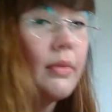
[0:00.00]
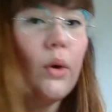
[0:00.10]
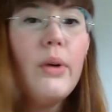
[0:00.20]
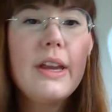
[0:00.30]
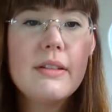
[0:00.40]

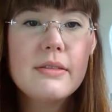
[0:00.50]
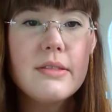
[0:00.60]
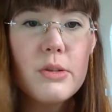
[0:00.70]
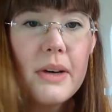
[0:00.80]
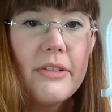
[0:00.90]
Okay,
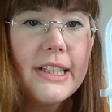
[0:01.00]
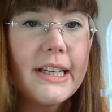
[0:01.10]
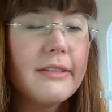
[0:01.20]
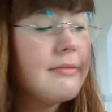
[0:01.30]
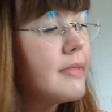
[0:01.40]
so about right
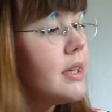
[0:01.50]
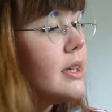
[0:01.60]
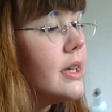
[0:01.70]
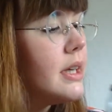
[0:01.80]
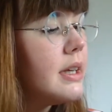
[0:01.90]
there.
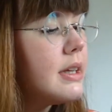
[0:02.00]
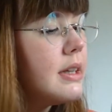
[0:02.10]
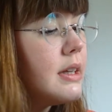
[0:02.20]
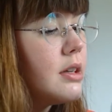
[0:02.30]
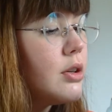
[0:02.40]

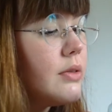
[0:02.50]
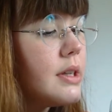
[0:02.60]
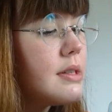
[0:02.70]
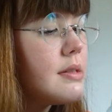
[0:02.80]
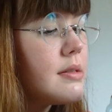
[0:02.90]
And then
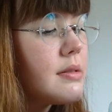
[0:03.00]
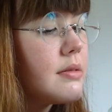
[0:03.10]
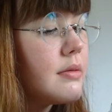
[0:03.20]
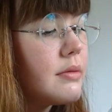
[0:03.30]
erase